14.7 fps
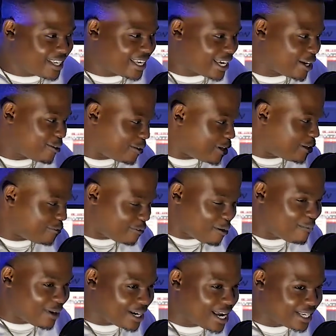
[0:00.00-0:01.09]
Like, if
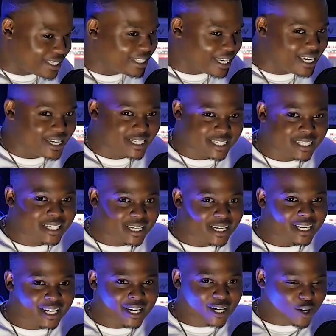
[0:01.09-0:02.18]
I'm on that stage
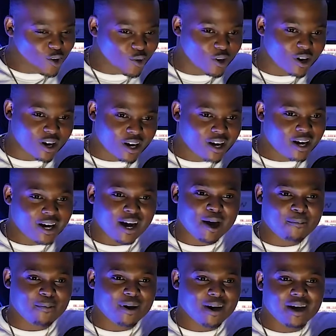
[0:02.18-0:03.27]
or
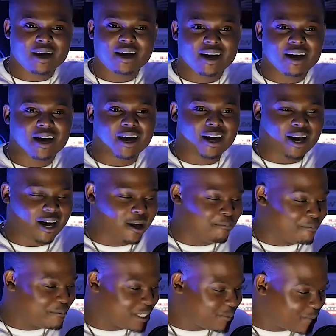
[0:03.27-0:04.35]
I'm
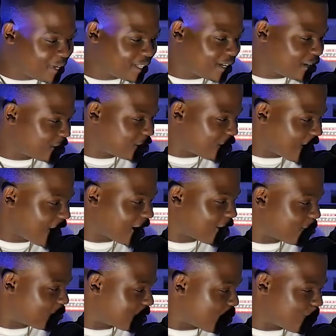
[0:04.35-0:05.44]
I'm spitting on a
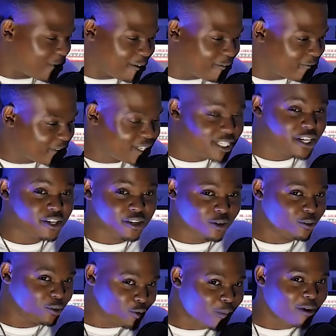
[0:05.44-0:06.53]
track or I'm on a feature, you
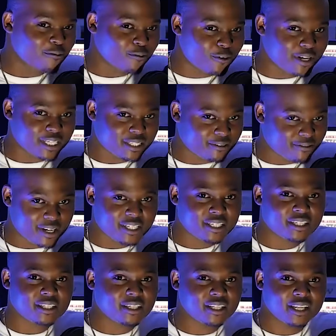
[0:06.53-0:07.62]
gonna know my voice
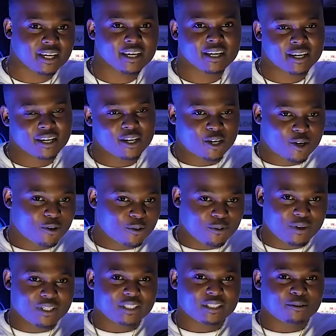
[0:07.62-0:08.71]
eventually. Like,
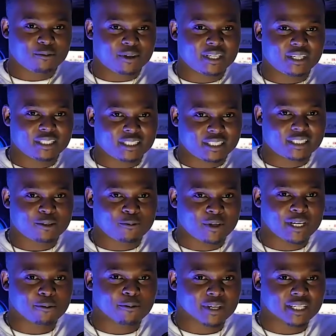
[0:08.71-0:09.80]
when when it's
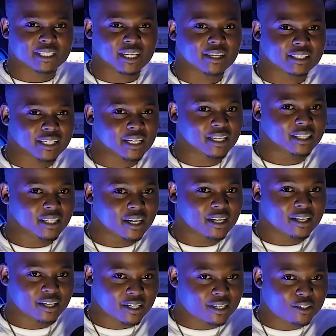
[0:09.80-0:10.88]
when it when it's all said and
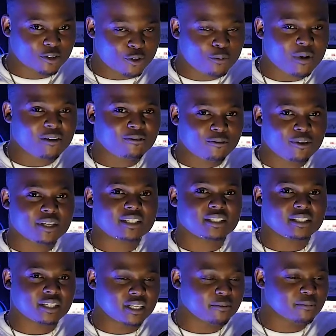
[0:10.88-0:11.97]
done, you're gonna know my
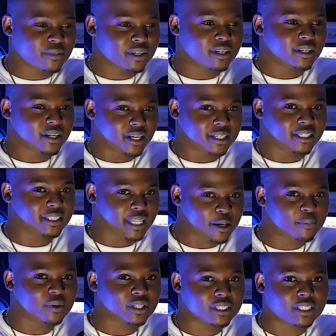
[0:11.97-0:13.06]
voice. It's gonna be a
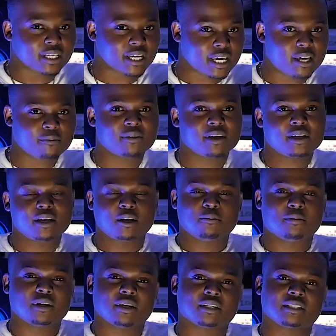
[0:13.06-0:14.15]
staple in the game,
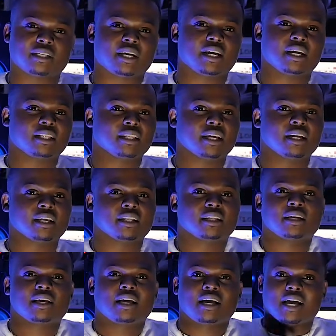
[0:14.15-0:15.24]
because I, and and.